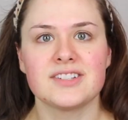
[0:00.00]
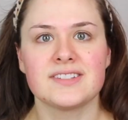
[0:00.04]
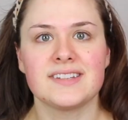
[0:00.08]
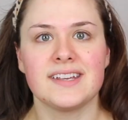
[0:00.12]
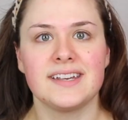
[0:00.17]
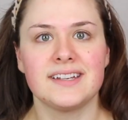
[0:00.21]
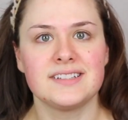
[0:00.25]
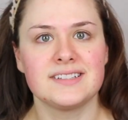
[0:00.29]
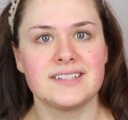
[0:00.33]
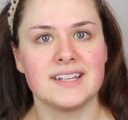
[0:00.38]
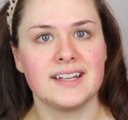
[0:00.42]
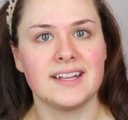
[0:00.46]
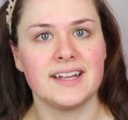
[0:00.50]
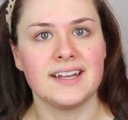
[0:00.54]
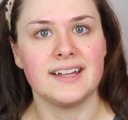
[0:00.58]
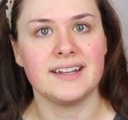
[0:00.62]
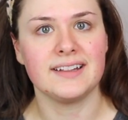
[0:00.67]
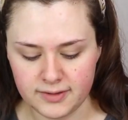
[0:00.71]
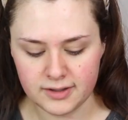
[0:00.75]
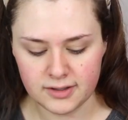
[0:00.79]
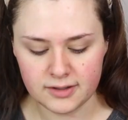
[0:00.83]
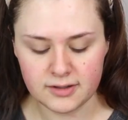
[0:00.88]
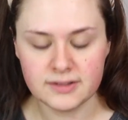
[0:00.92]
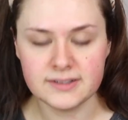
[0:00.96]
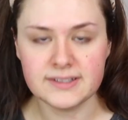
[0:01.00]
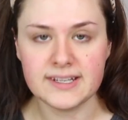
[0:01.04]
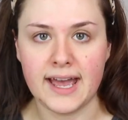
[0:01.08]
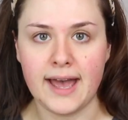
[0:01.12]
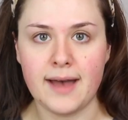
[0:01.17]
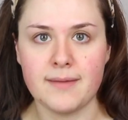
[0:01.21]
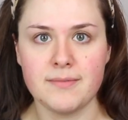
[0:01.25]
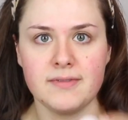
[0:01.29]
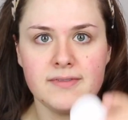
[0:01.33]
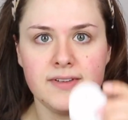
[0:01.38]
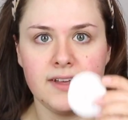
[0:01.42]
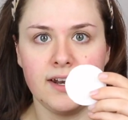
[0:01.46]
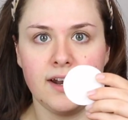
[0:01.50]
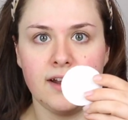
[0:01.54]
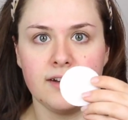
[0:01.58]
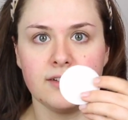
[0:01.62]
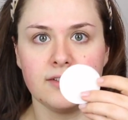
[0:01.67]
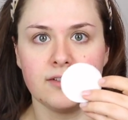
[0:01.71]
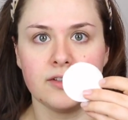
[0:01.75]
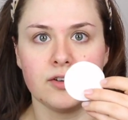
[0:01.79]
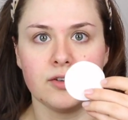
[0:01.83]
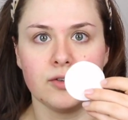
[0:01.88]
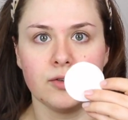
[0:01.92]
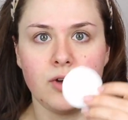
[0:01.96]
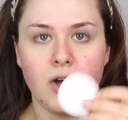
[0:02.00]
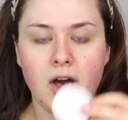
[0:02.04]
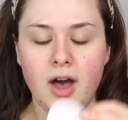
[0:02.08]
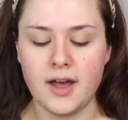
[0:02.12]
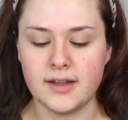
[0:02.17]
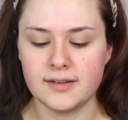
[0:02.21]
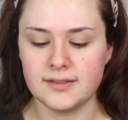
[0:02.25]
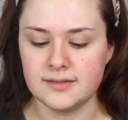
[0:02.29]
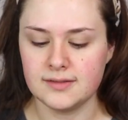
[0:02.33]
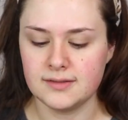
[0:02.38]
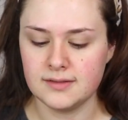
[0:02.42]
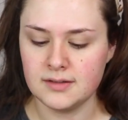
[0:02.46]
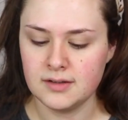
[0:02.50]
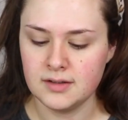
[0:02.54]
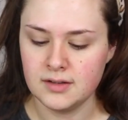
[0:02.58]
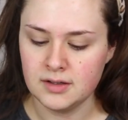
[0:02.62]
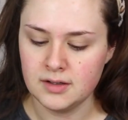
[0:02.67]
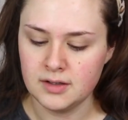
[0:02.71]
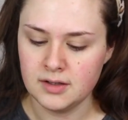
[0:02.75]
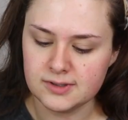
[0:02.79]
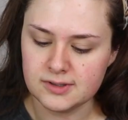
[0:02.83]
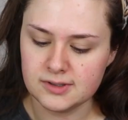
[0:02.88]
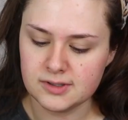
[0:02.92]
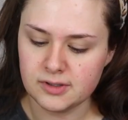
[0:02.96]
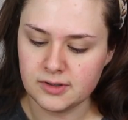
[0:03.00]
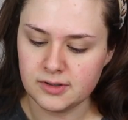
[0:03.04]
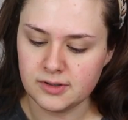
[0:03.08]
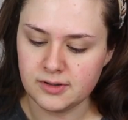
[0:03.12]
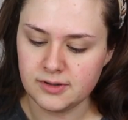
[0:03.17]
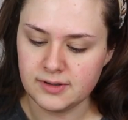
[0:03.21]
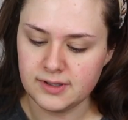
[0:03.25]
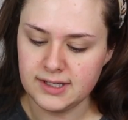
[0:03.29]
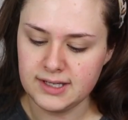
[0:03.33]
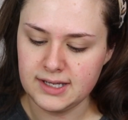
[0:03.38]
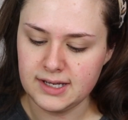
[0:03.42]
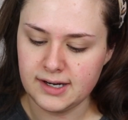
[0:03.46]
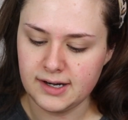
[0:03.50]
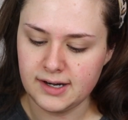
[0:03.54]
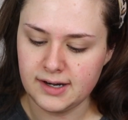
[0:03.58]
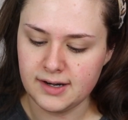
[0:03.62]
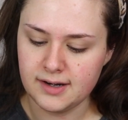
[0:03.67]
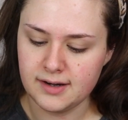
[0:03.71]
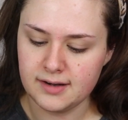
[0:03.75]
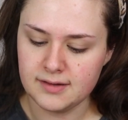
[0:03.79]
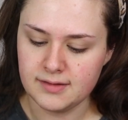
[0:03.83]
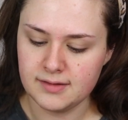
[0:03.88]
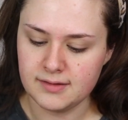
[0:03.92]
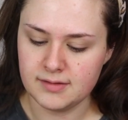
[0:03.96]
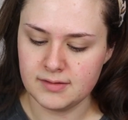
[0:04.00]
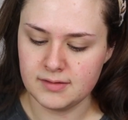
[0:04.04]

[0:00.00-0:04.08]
Just like to a little dab of it on a little cotton circle here.